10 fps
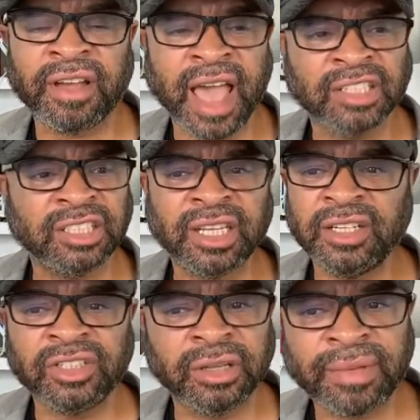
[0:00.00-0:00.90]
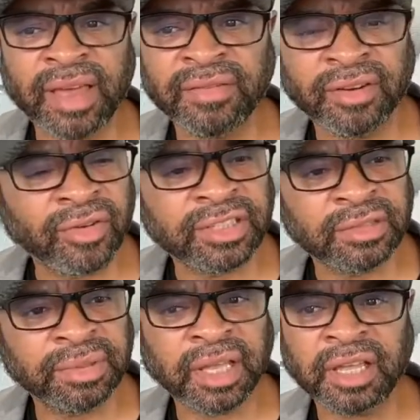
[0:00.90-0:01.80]
agitation, combative aggressive
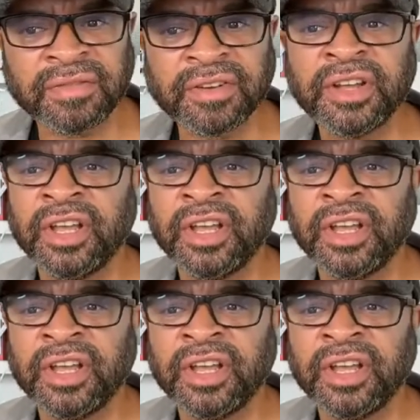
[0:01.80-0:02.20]
behavior.